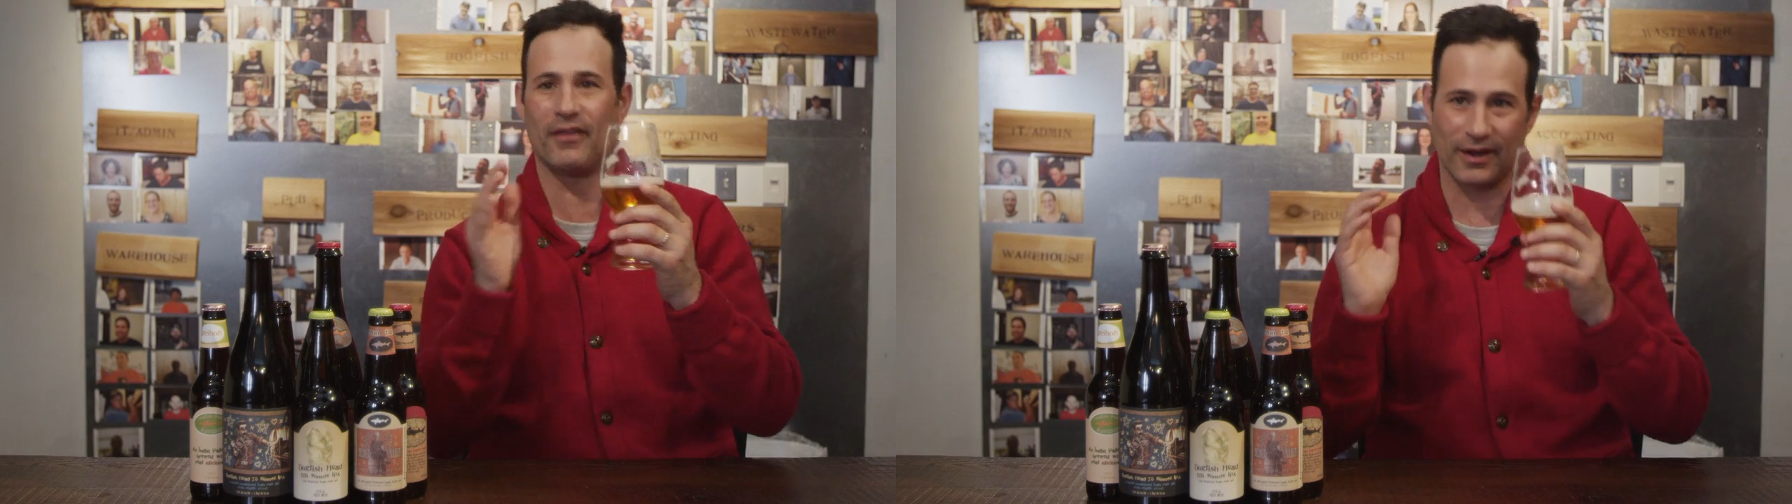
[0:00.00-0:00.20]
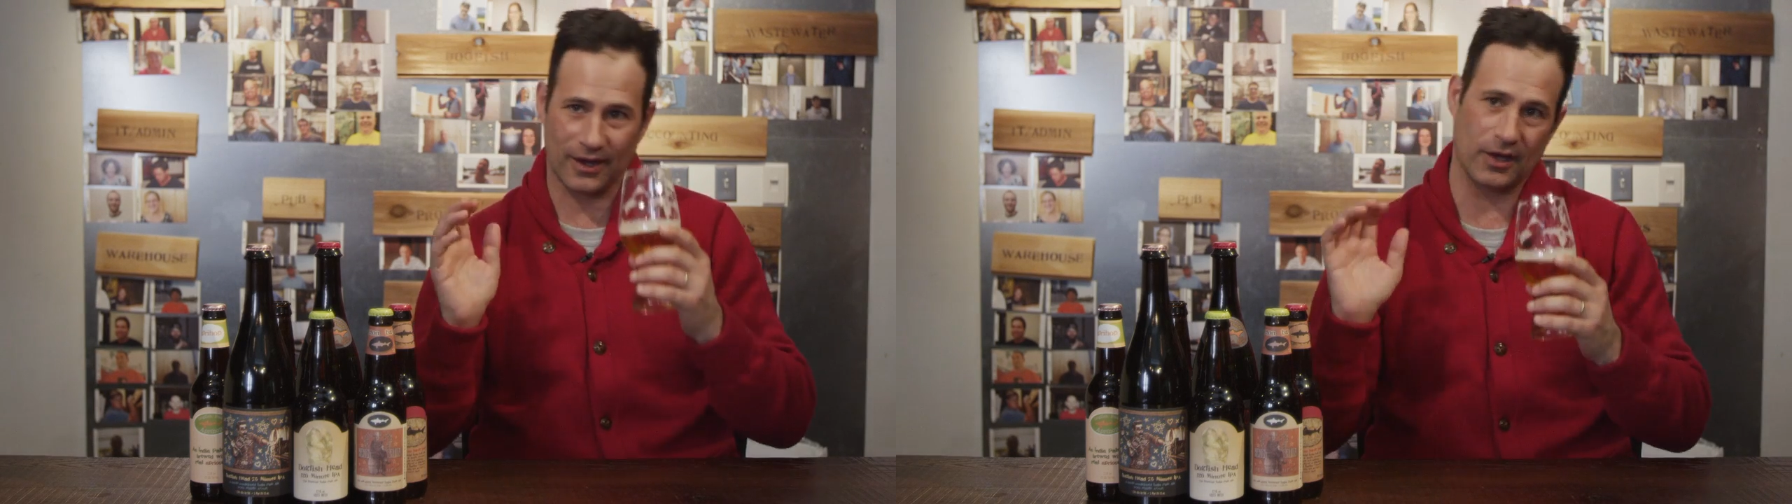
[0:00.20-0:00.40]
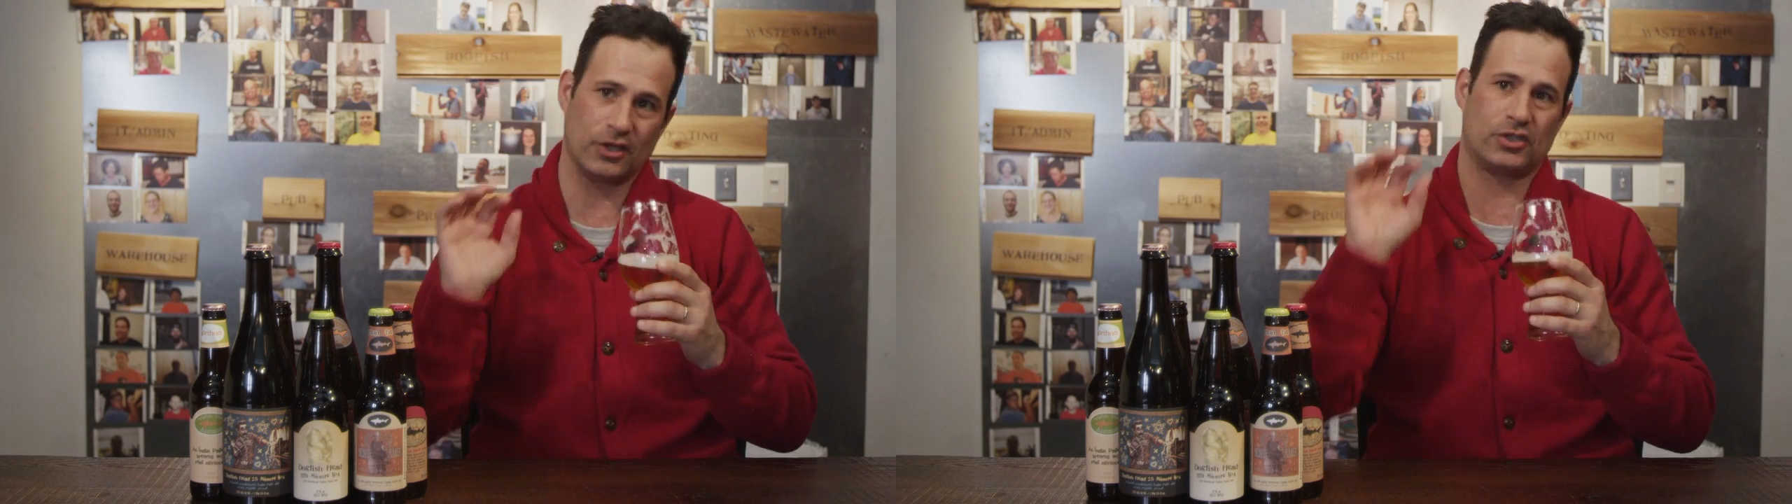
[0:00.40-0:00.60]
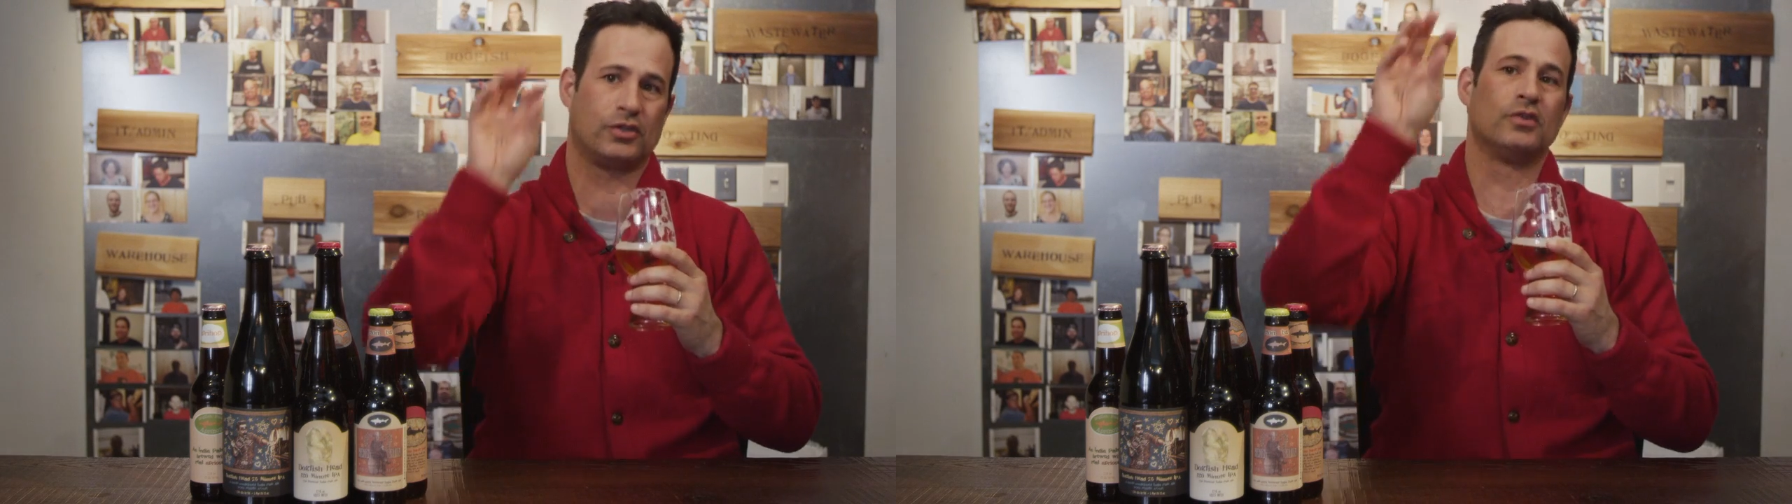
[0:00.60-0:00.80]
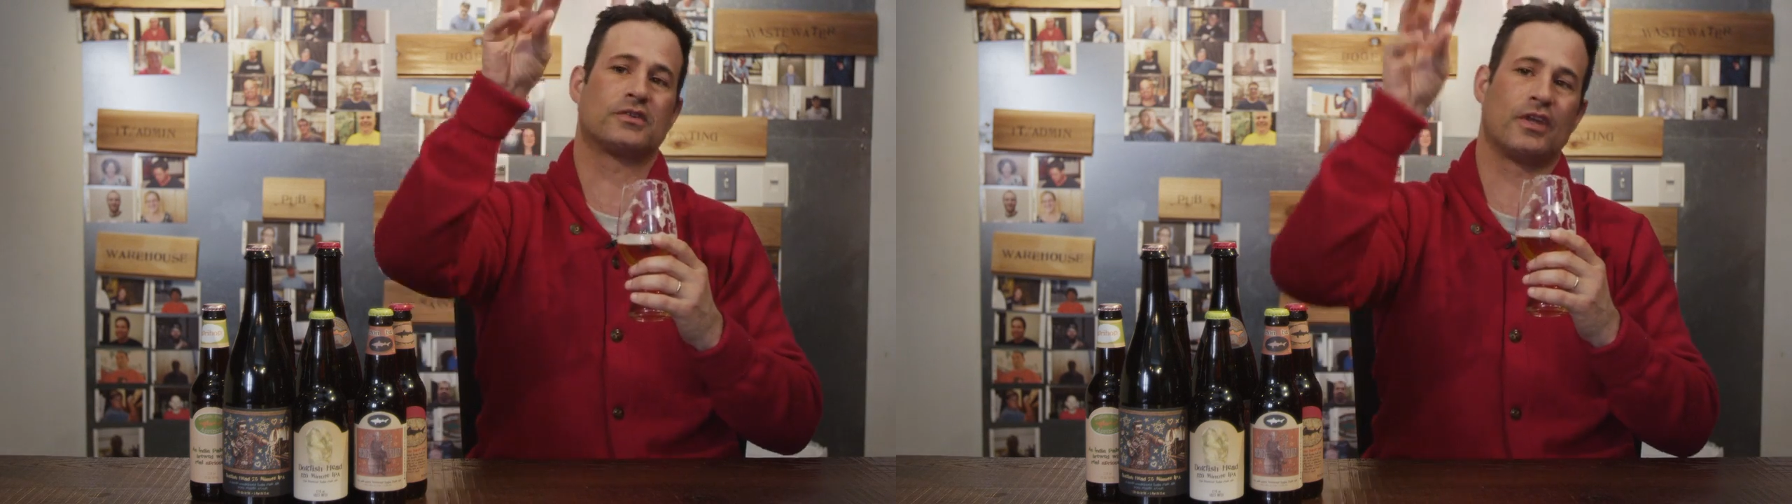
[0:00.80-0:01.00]
that kind of
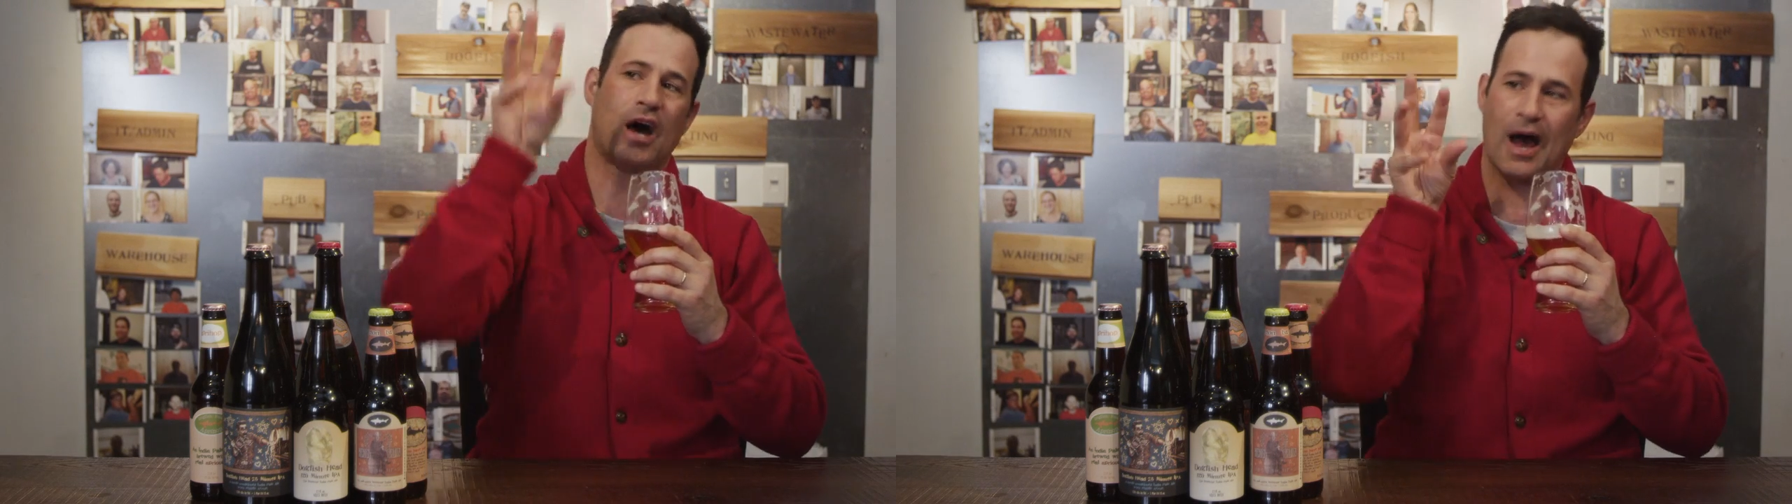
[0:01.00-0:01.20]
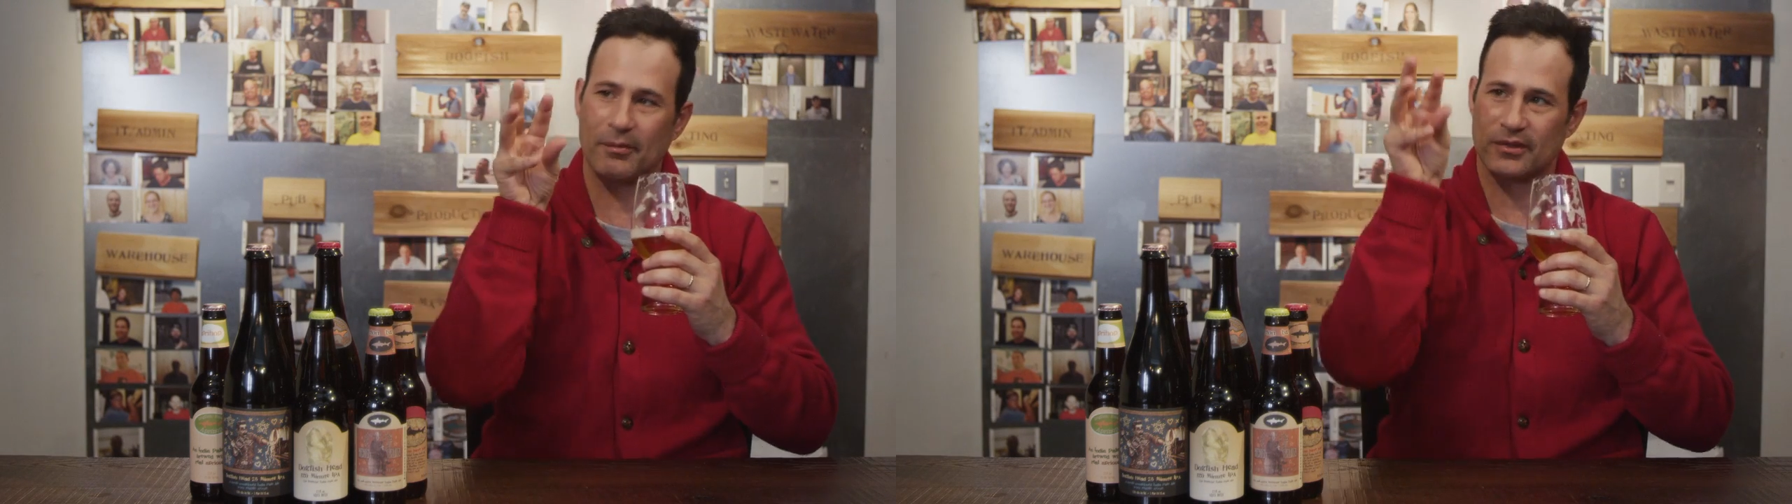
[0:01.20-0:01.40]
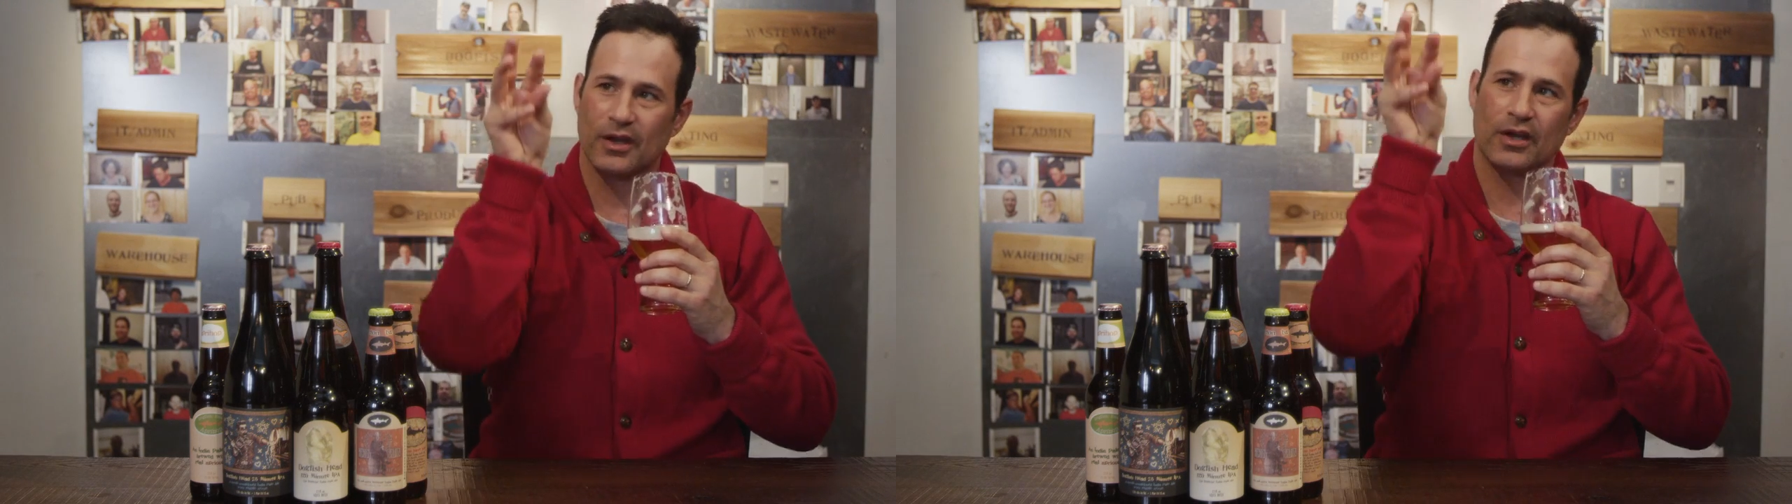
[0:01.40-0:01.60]
shoots the hops,